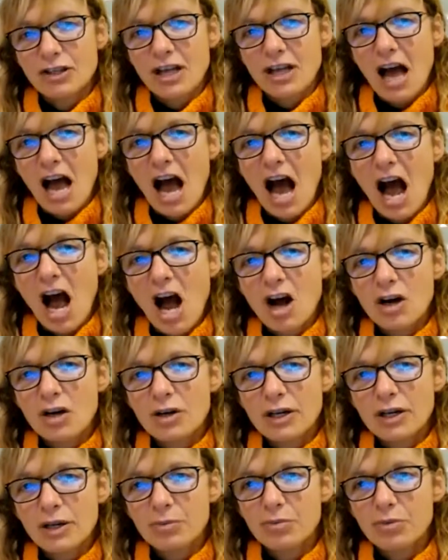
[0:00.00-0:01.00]

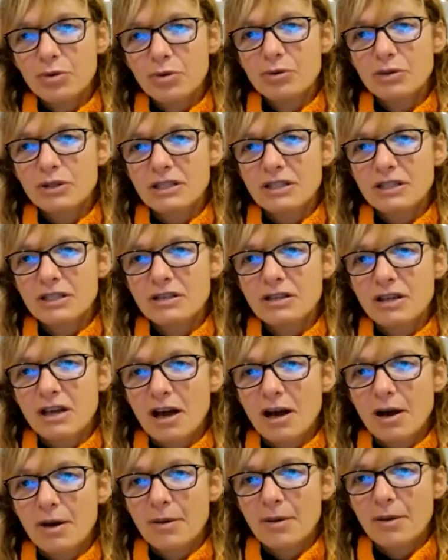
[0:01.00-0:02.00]
how important
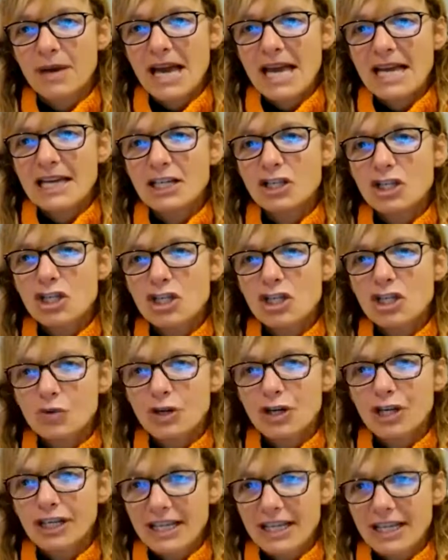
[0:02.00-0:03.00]
energy
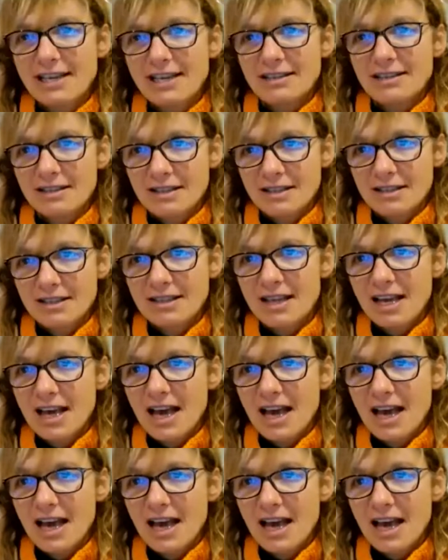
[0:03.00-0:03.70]
work is.